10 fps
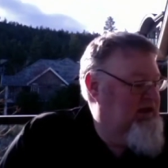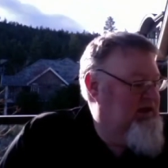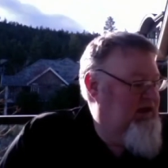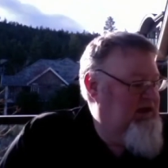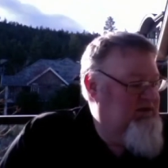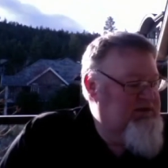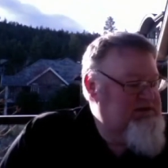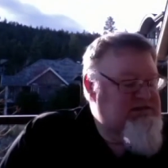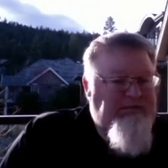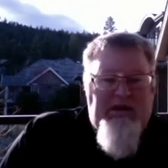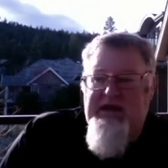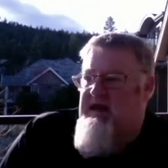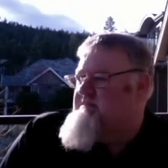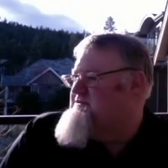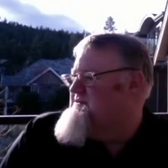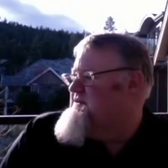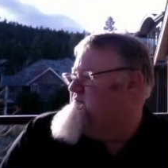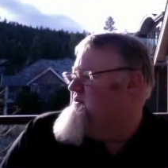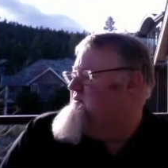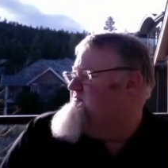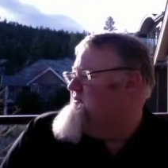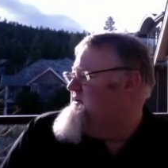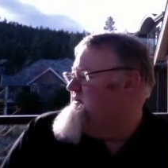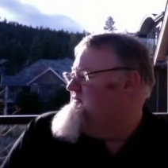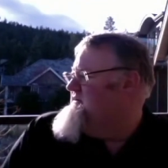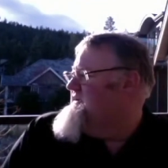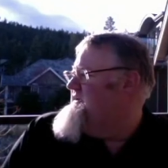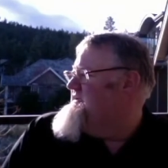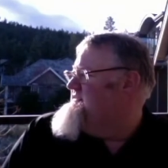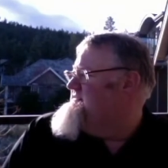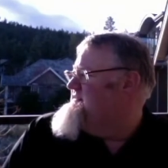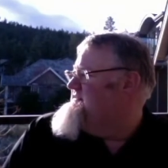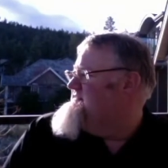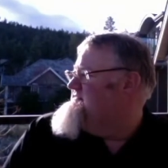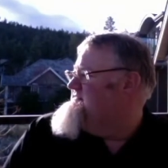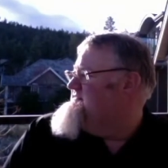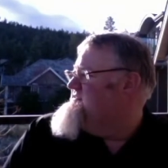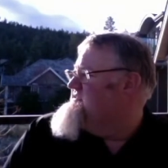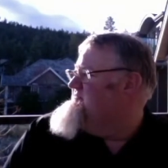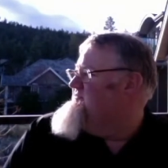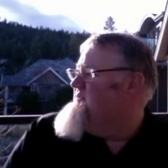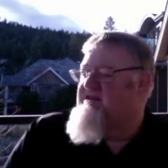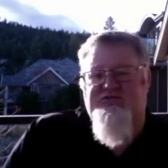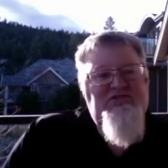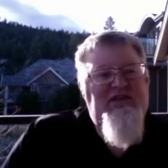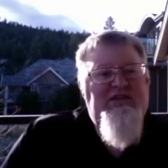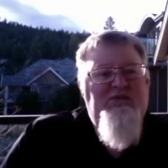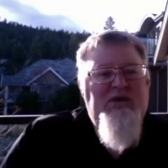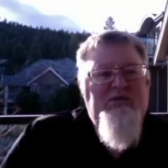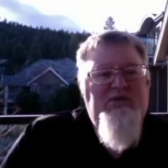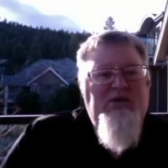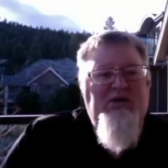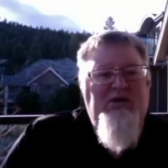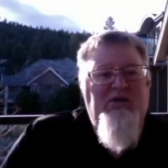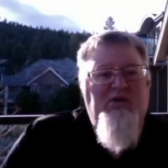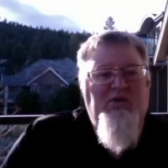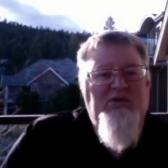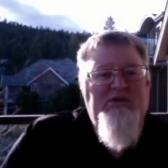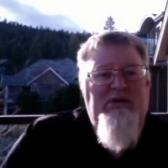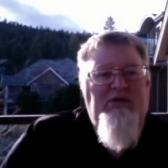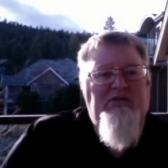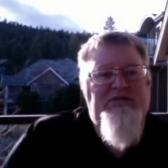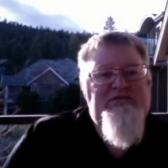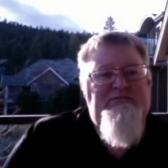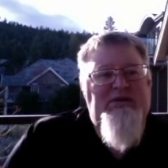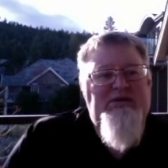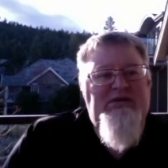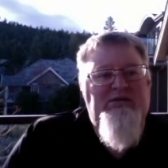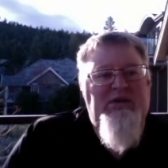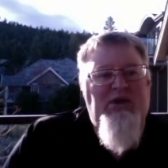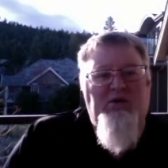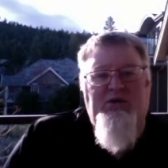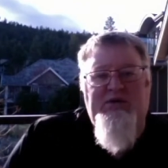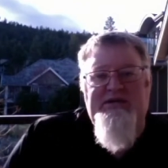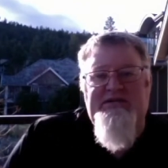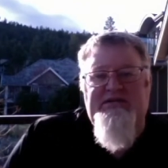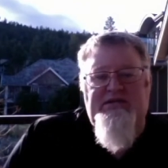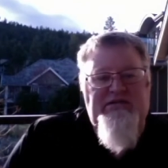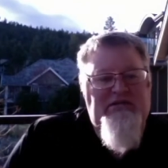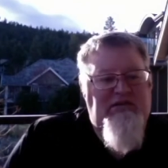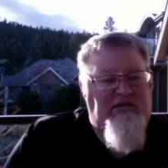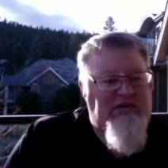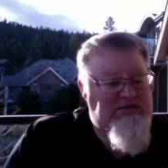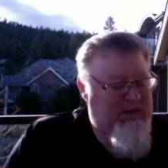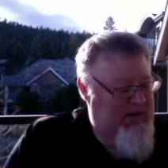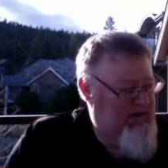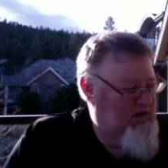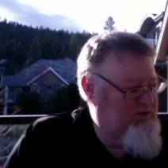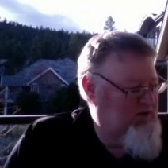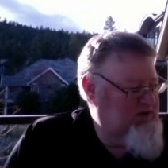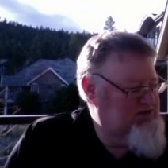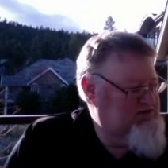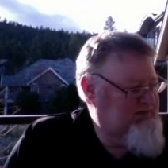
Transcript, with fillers: Anyways, it's been absolutely beautiful here. And Uh, It doesn't even feel like there's anything weird going on in the world, to be honest, but uh, we know there is, and it's been in our prayers.